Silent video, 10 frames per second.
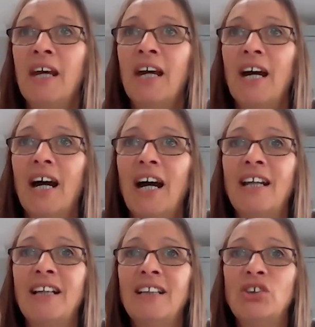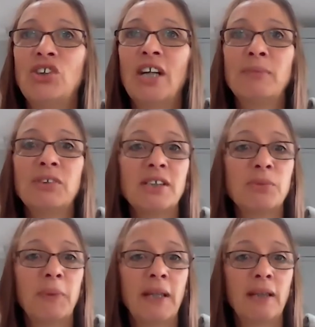And James has
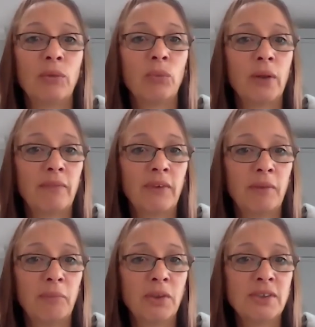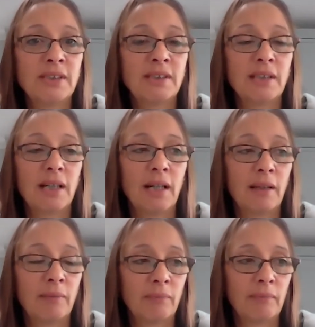been one of the most
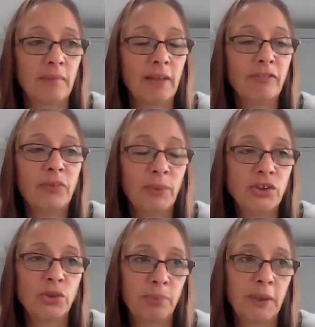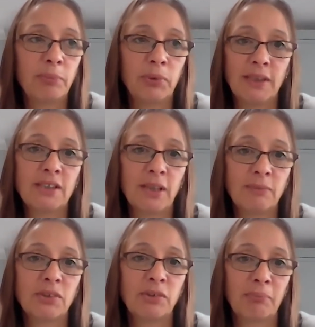influential people in terms
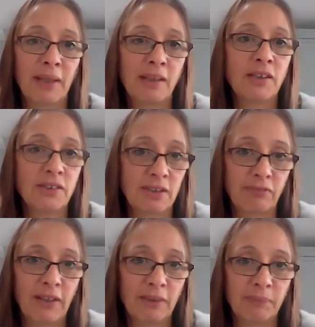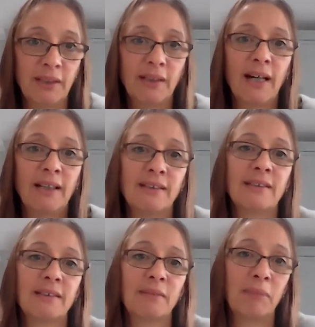of Matthew's development and
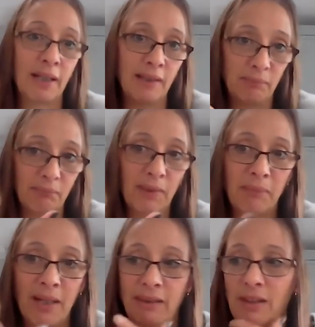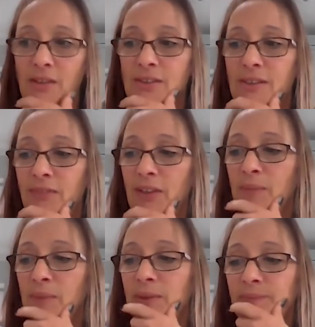my Matthew's
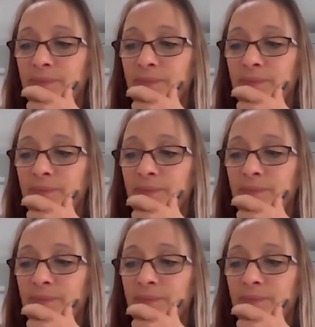development.